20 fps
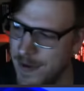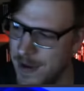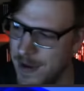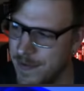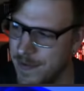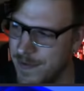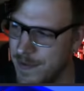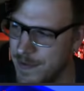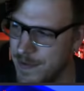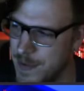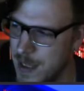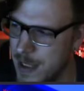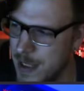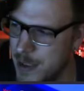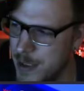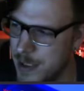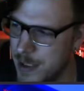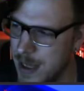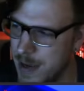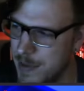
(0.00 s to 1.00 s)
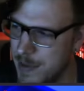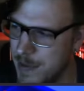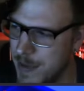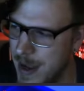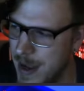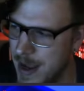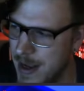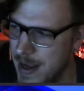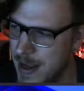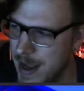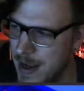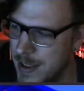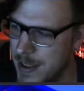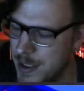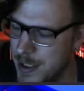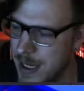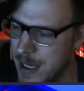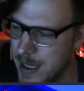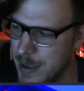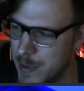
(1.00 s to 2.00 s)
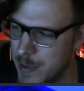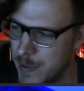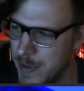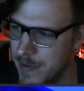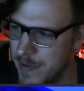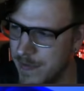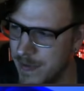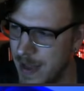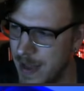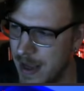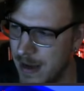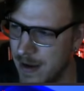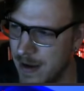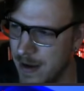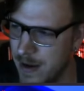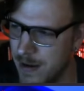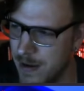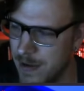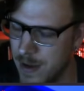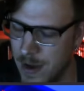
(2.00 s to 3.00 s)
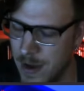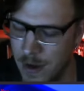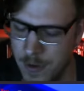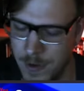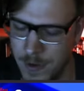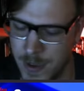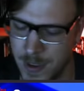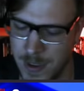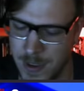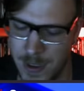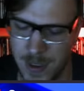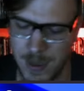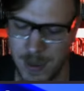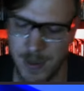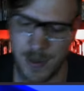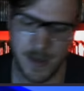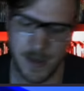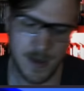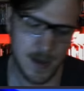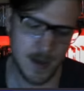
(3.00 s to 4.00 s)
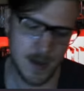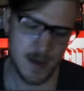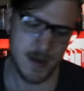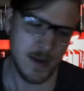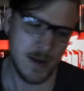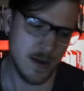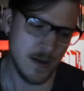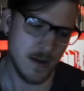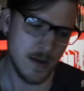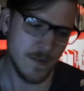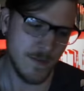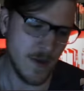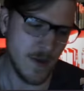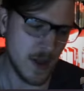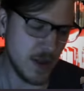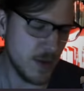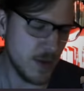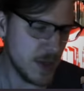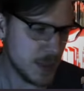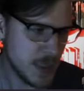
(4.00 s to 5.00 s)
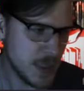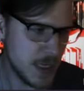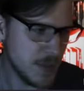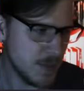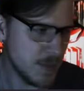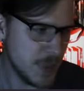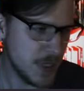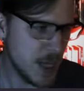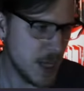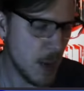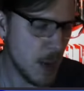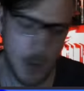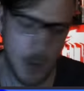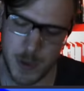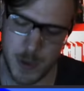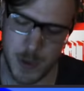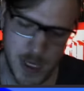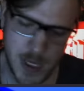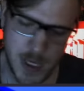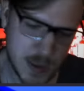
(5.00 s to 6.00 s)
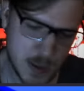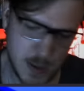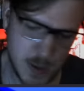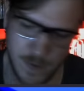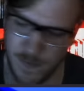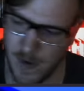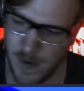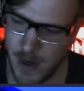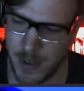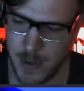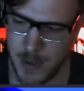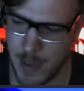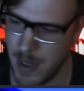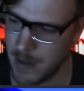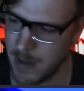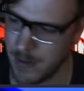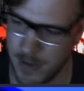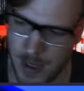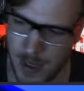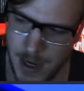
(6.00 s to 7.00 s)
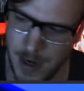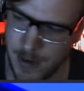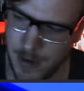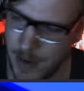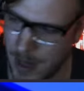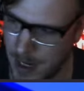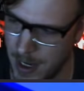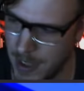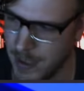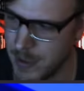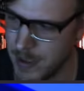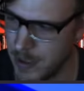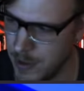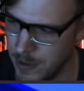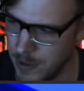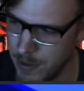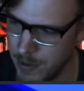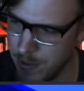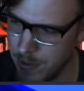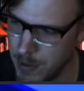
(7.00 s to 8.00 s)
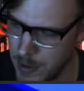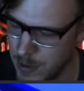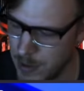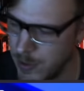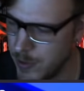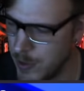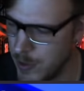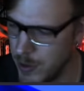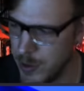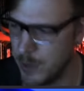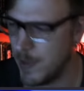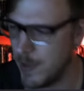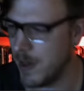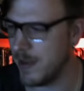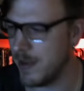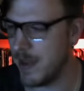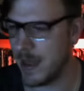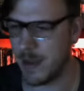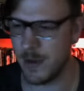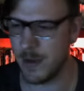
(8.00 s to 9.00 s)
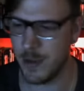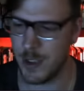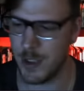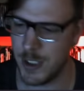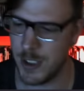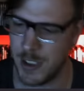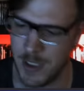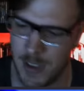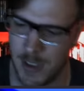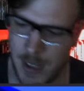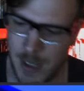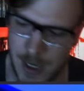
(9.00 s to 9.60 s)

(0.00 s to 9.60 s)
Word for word: uh, the Vivisection coming back at you next week for that card, though, and uh, follow us on Bloody Elbow Presents over on SoundCloud, iTunes, YouTube, all that good shit,